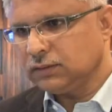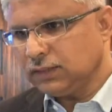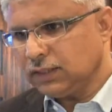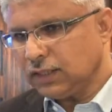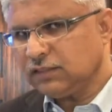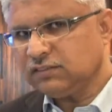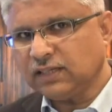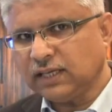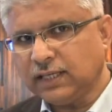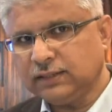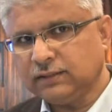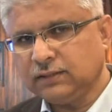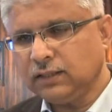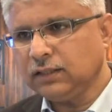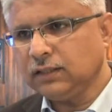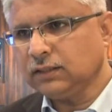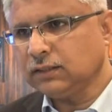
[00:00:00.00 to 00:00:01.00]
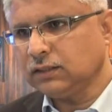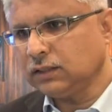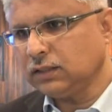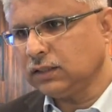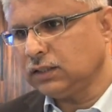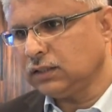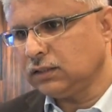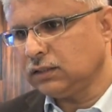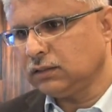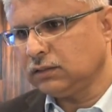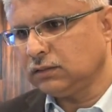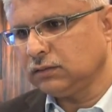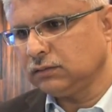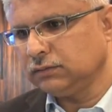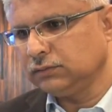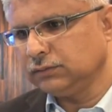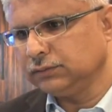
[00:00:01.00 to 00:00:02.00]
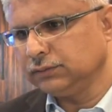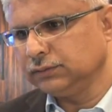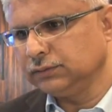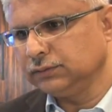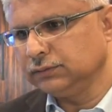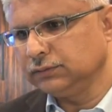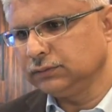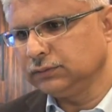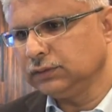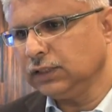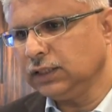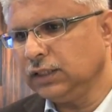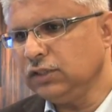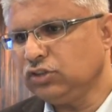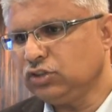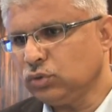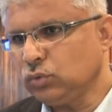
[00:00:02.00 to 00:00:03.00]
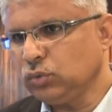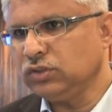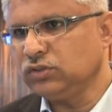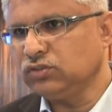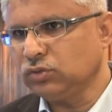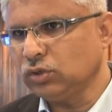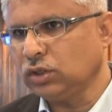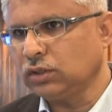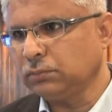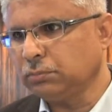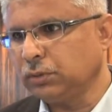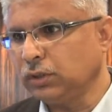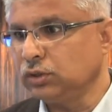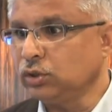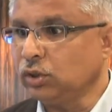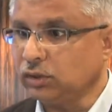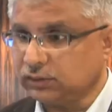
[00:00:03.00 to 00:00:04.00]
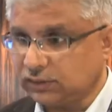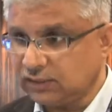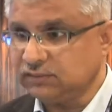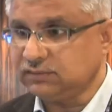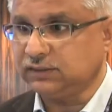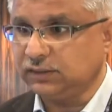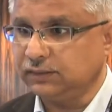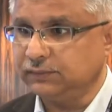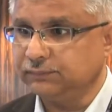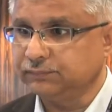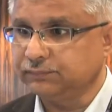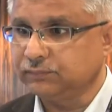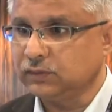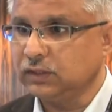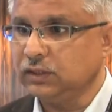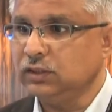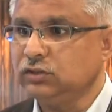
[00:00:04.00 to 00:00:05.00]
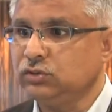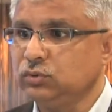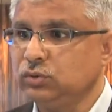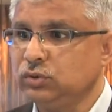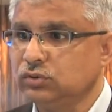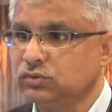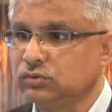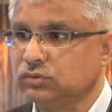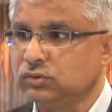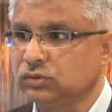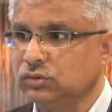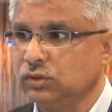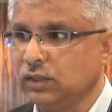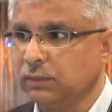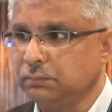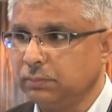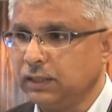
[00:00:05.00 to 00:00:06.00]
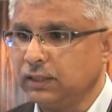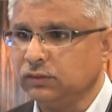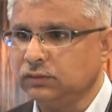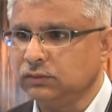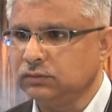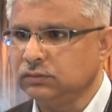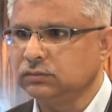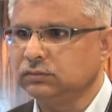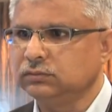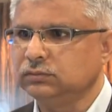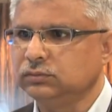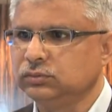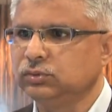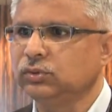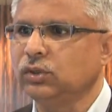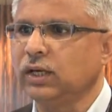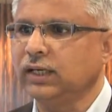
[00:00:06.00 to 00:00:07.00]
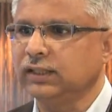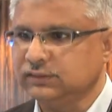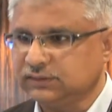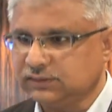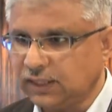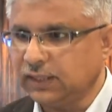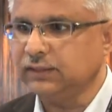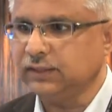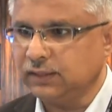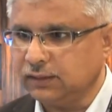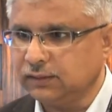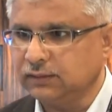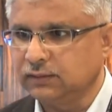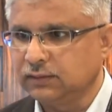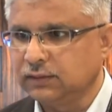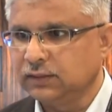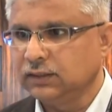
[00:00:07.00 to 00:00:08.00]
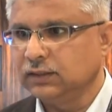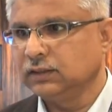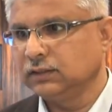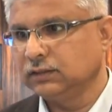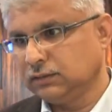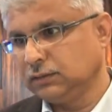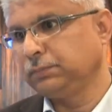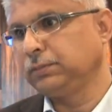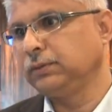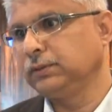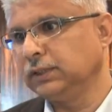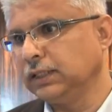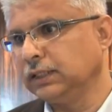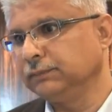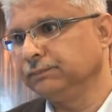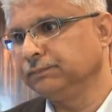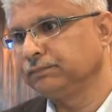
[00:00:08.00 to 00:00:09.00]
Yes, I think the issue is not about not trusting. The issue is about not understanding the product,